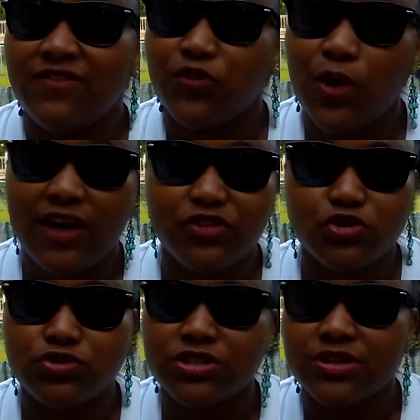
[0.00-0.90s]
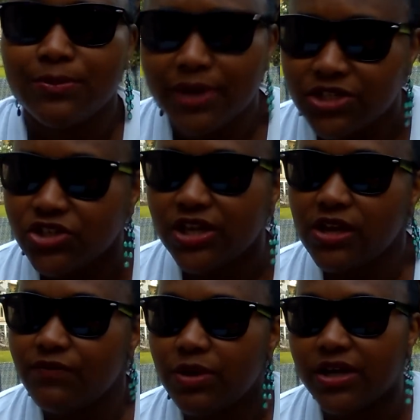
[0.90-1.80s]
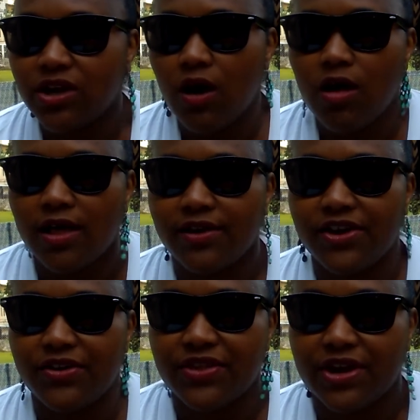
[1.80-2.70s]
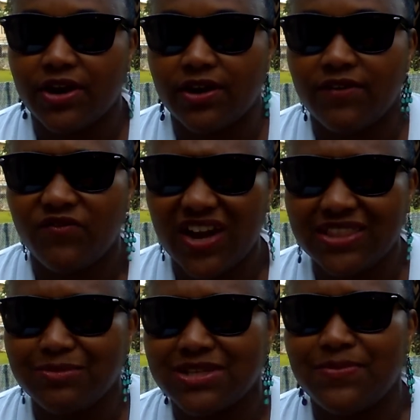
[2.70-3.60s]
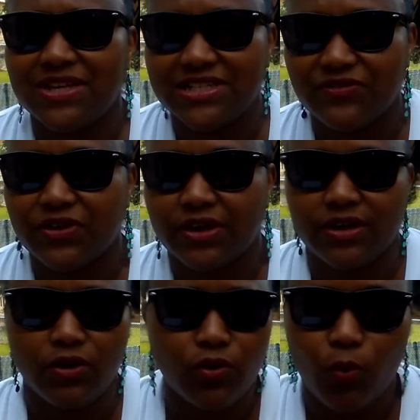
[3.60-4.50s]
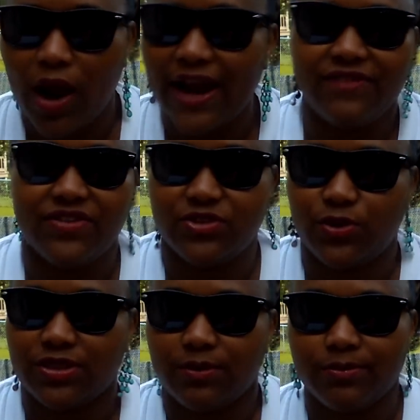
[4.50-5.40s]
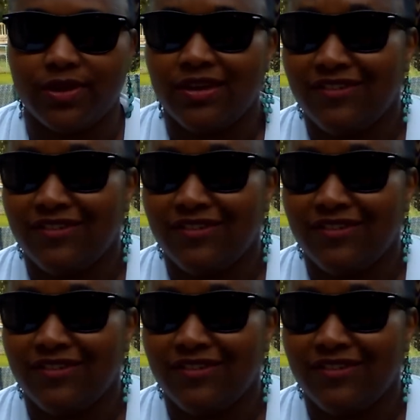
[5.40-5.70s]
If you have children, make sure you give them a good call out here and there. Invite them to something different. Go to wine events with them.